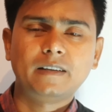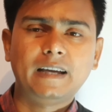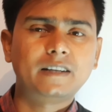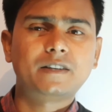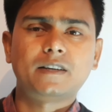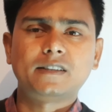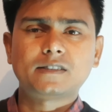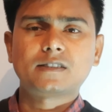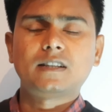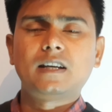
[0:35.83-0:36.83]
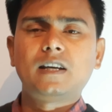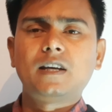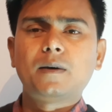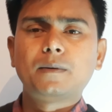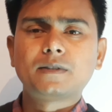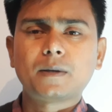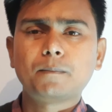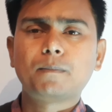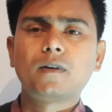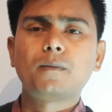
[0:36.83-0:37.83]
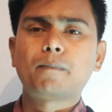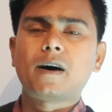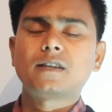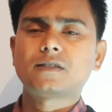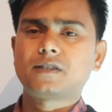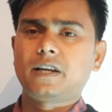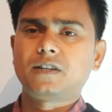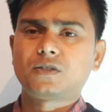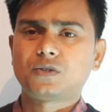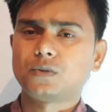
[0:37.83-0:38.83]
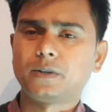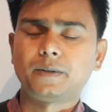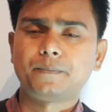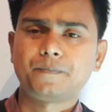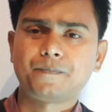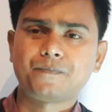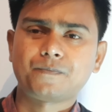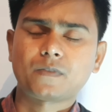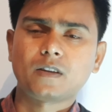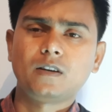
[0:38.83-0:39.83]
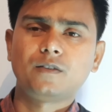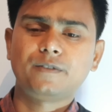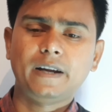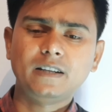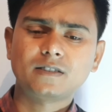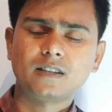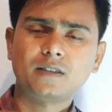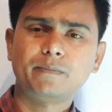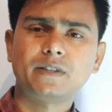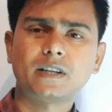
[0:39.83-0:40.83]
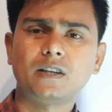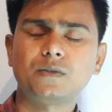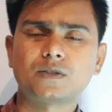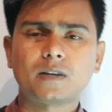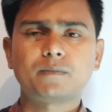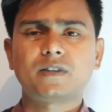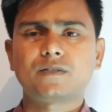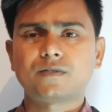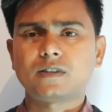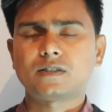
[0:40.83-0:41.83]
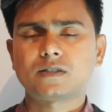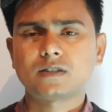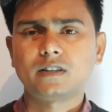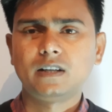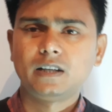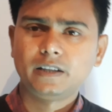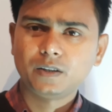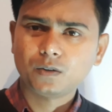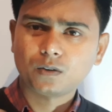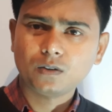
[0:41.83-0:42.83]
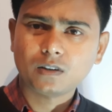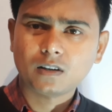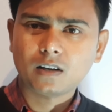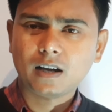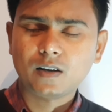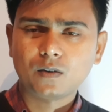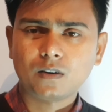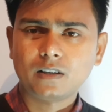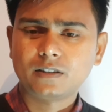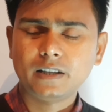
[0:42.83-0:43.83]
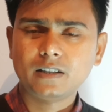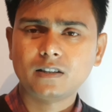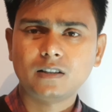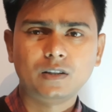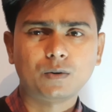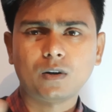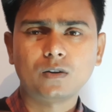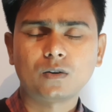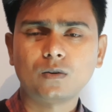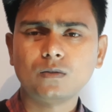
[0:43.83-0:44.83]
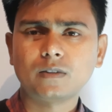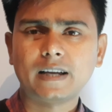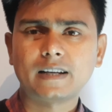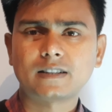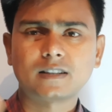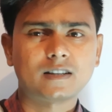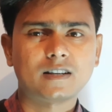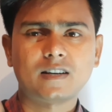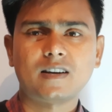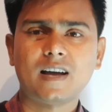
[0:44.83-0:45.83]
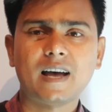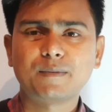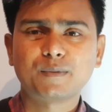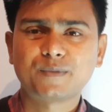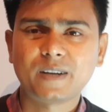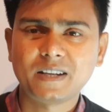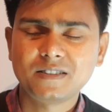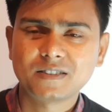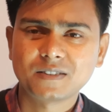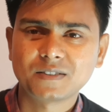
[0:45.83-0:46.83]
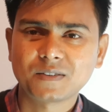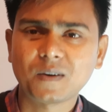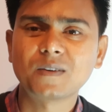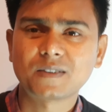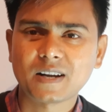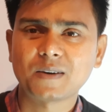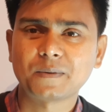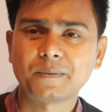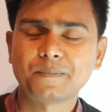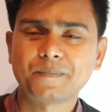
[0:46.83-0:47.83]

and it is simple past tense today. Friends, let me tell you something first. I think you all know that I have a friend called Rahul.